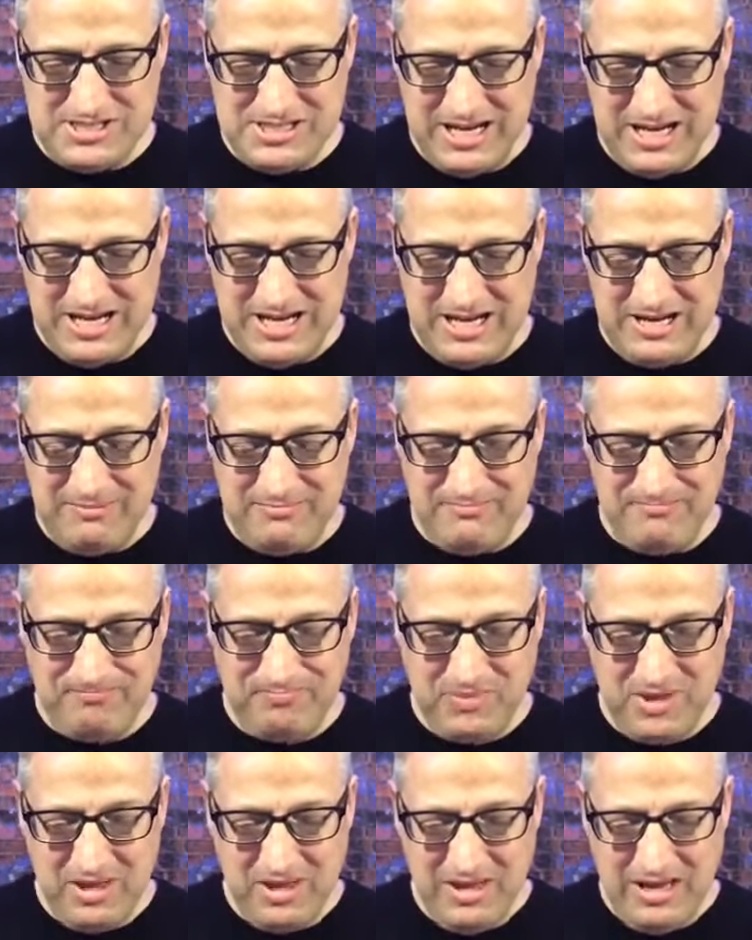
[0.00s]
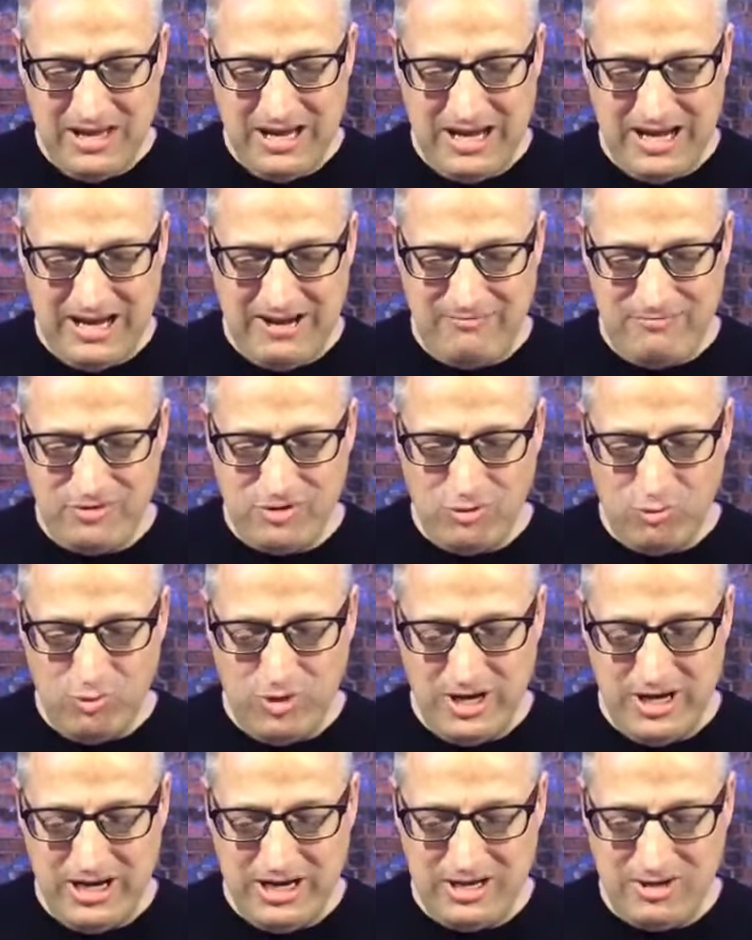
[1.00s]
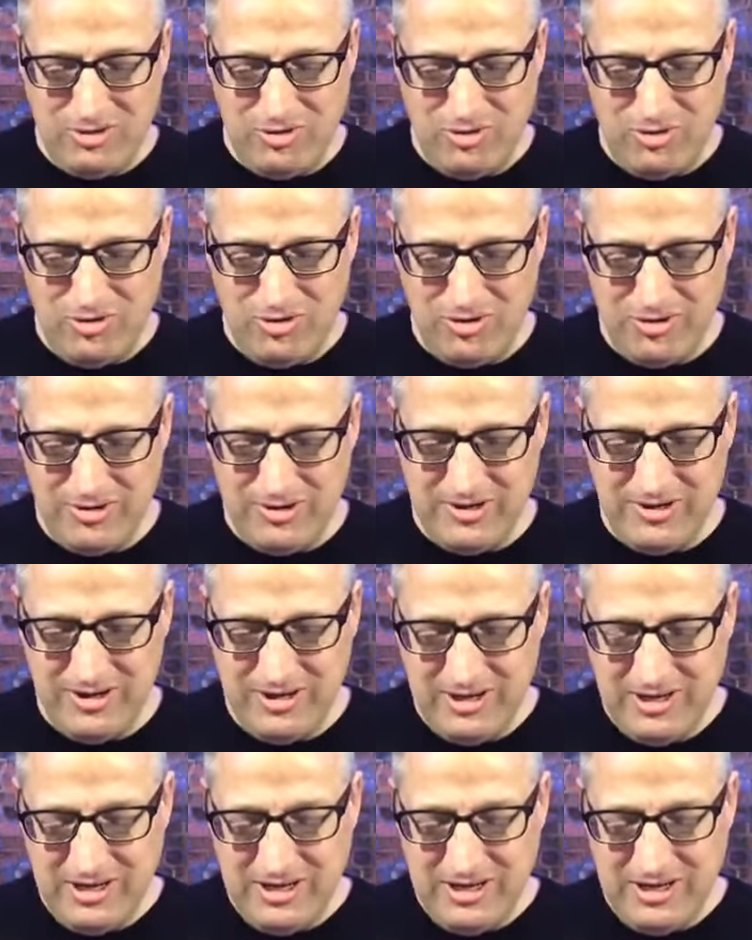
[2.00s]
name, have your way, Lord.